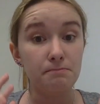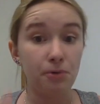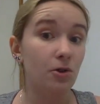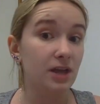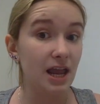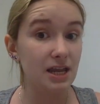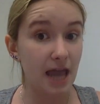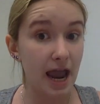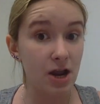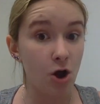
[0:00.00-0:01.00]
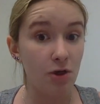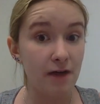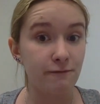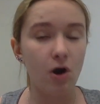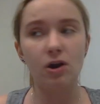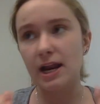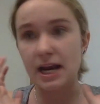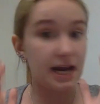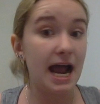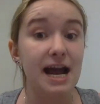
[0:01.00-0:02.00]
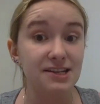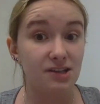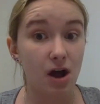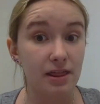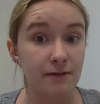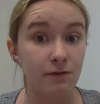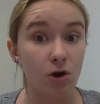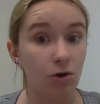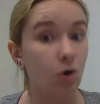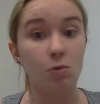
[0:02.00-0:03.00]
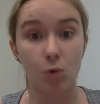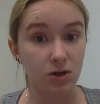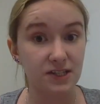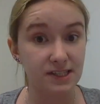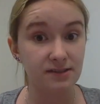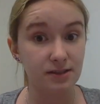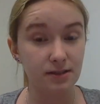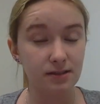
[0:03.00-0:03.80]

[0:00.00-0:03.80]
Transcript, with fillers: bullying can go that far, and it has gone that far or worse.